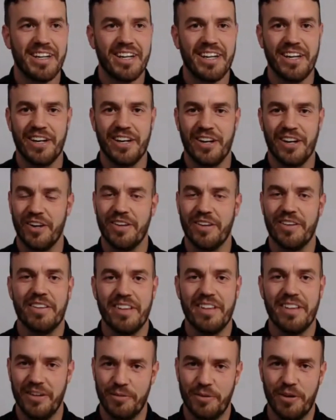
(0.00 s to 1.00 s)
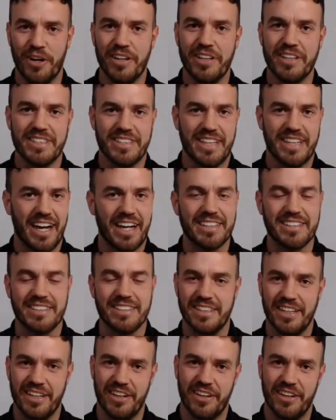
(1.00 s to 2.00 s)
you'll know the stats
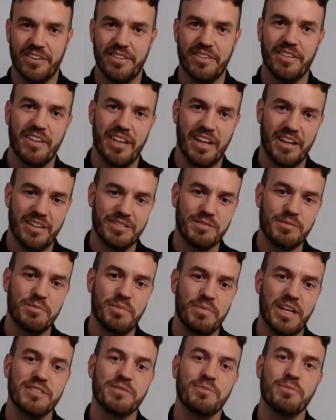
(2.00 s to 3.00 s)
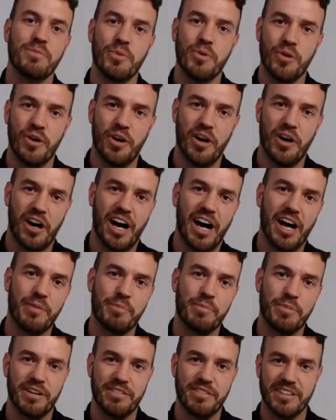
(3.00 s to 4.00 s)
that there's more higher
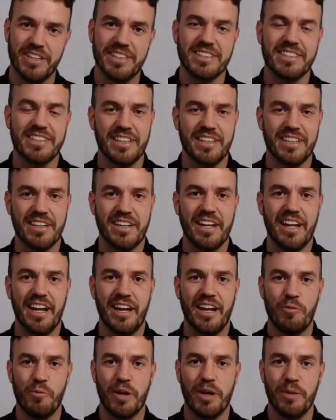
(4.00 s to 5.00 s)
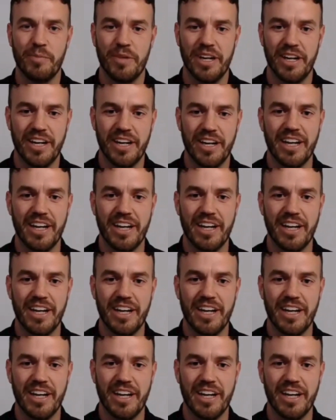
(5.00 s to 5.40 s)
prevalence in women,